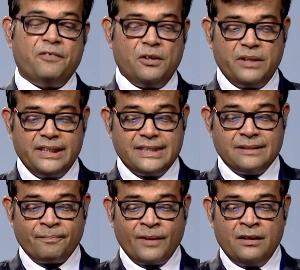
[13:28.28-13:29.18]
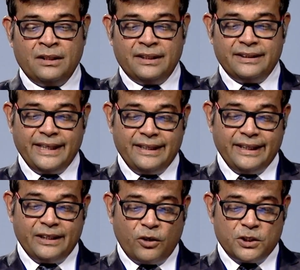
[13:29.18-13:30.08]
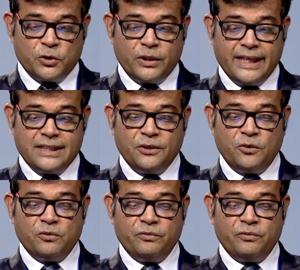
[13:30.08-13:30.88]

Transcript: from others. Then it also tells you